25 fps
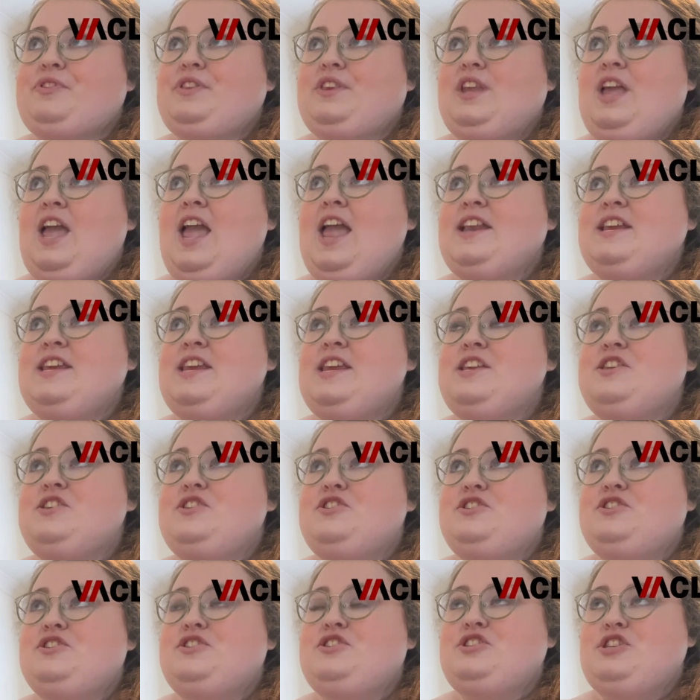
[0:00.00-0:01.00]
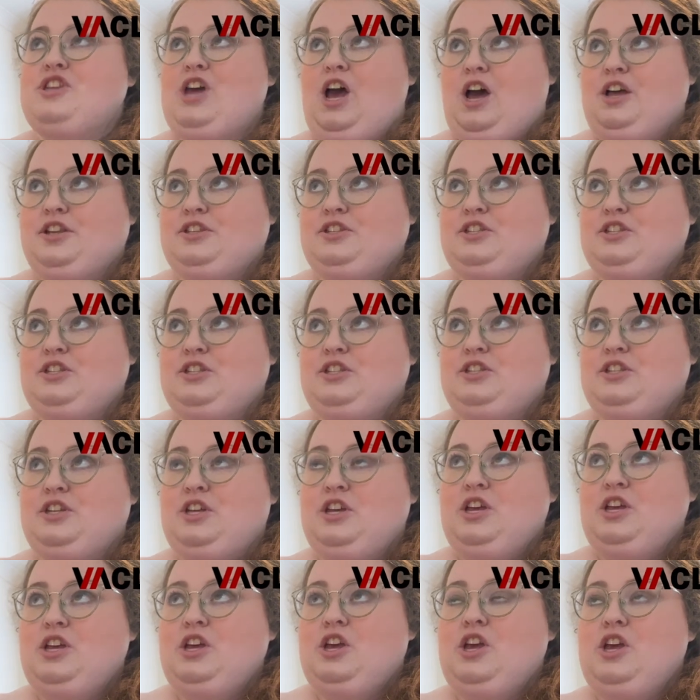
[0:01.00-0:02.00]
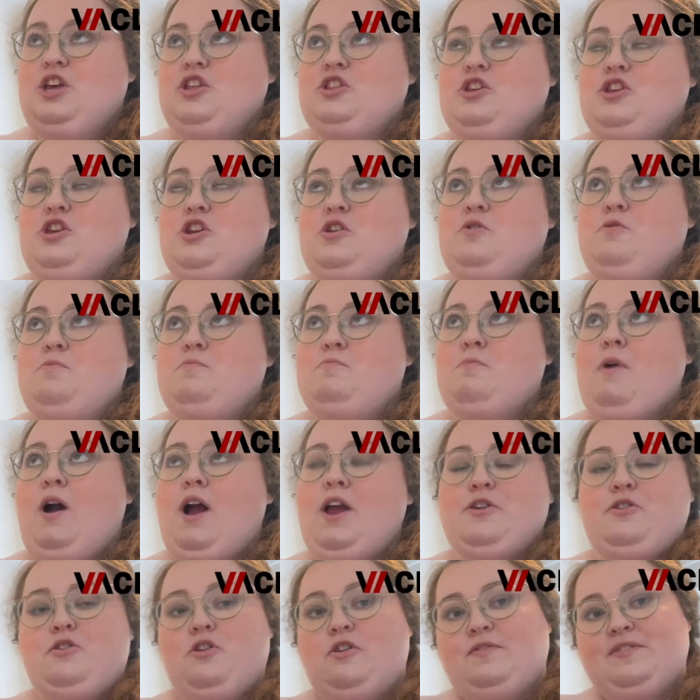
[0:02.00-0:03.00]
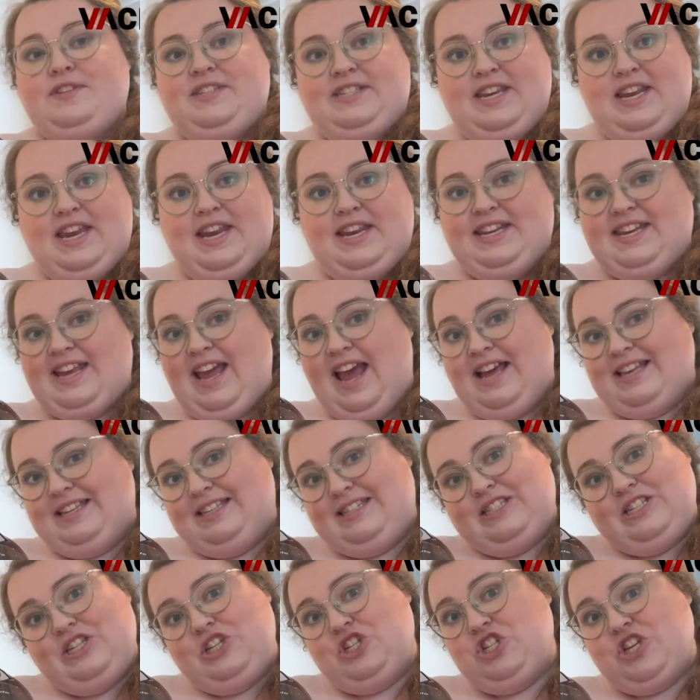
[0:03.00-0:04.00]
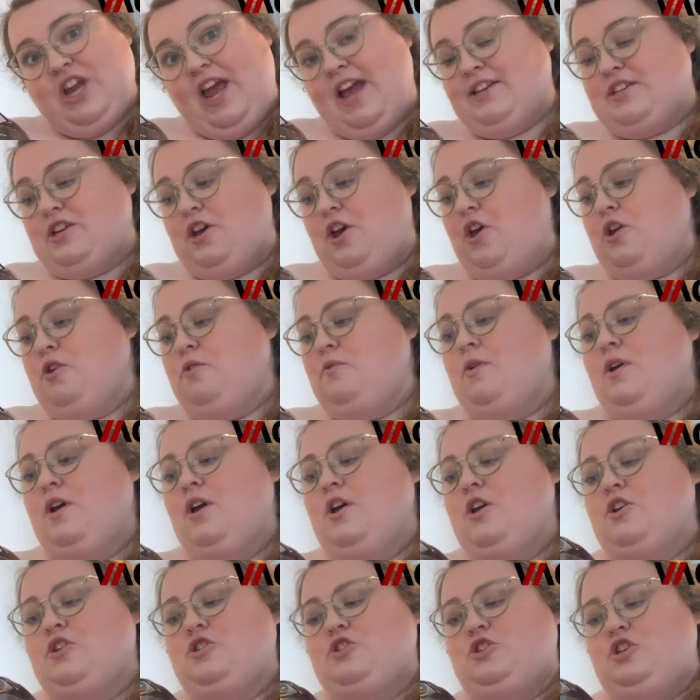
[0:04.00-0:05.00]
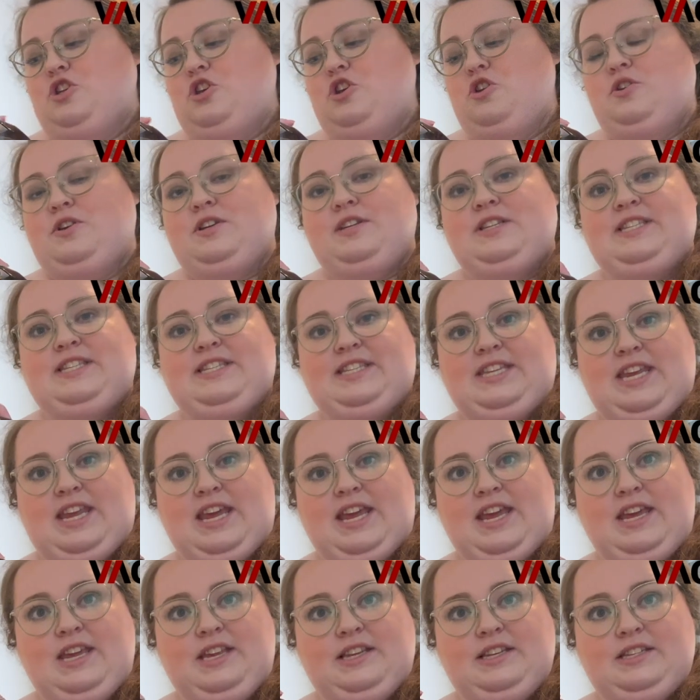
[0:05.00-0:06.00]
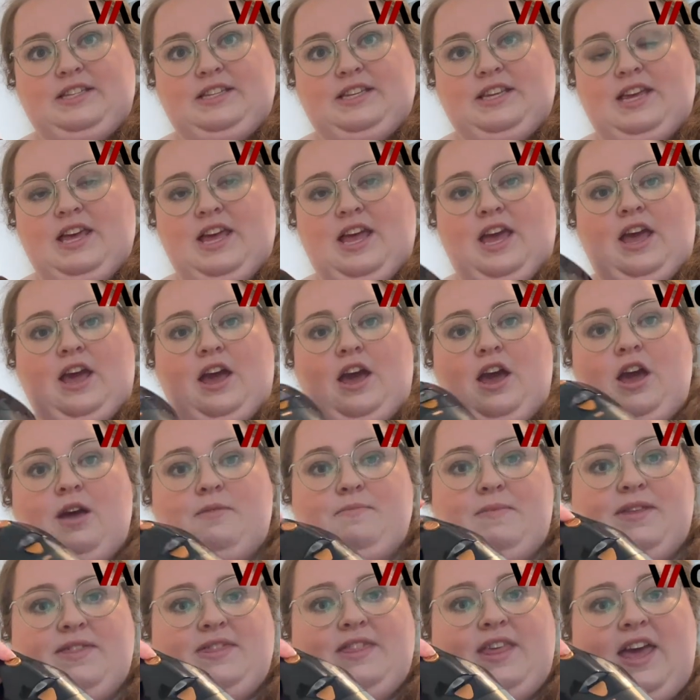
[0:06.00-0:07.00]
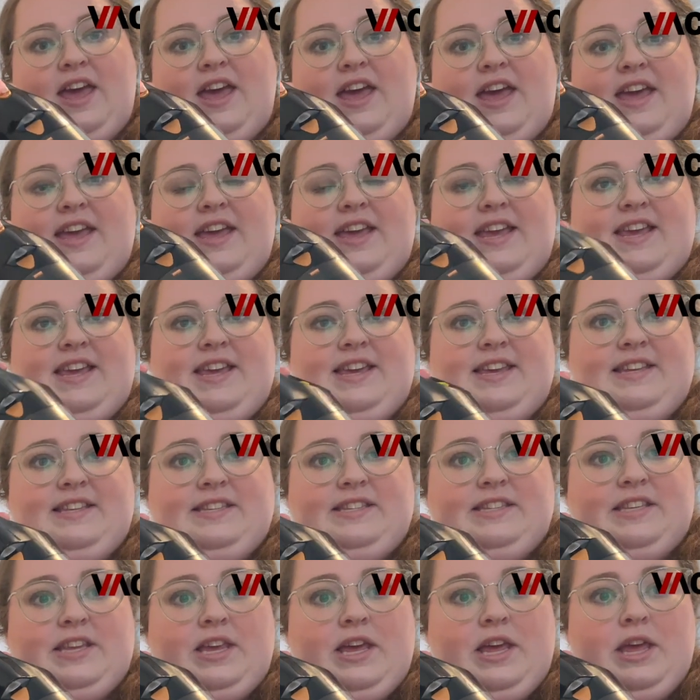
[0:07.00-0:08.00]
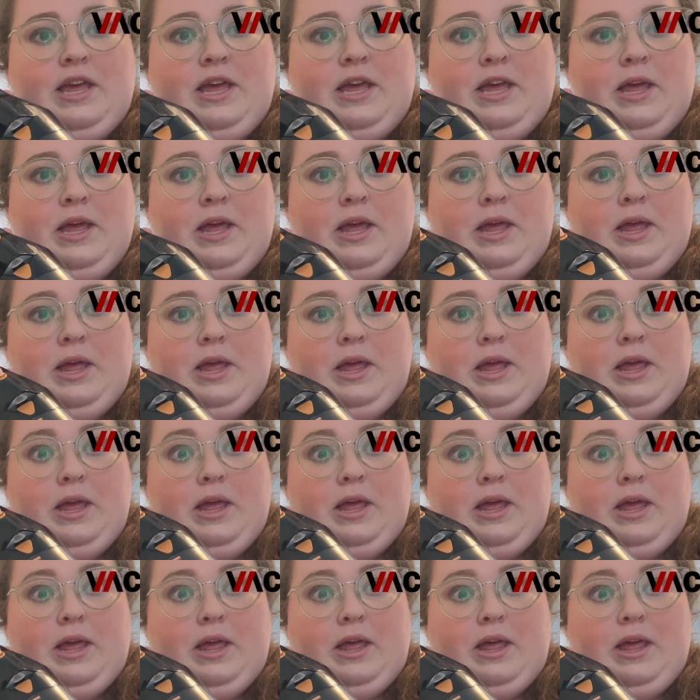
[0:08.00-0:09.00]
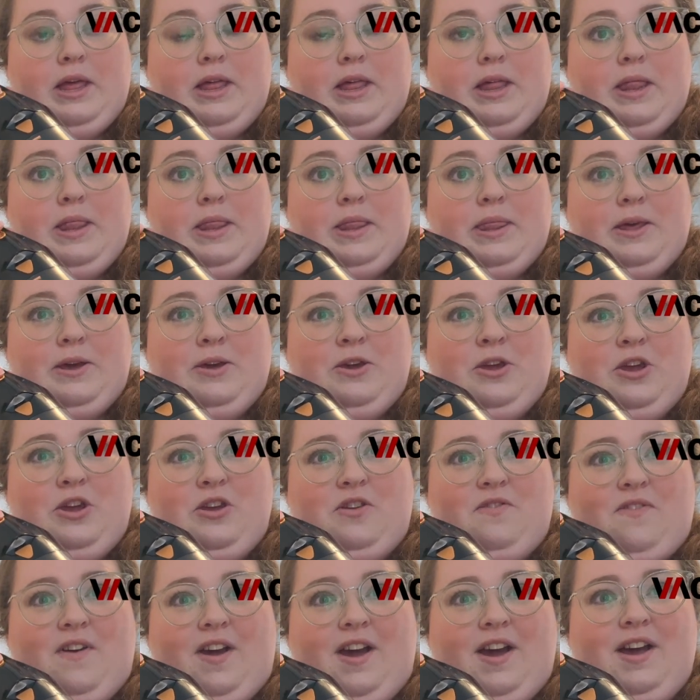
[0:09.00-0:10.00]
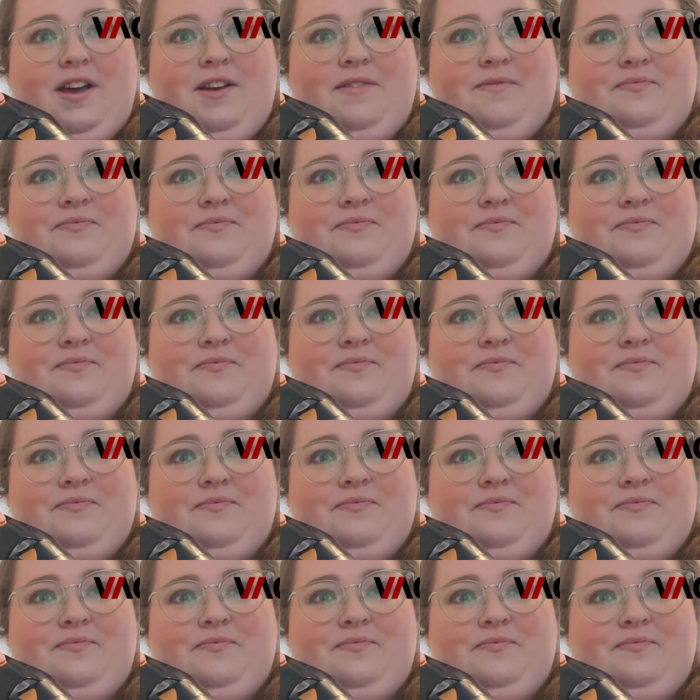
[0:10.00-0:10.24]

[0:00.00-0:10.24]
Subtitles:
Any dust that you might not have seen casts a shadow, so you can see it. And there is the Hoover.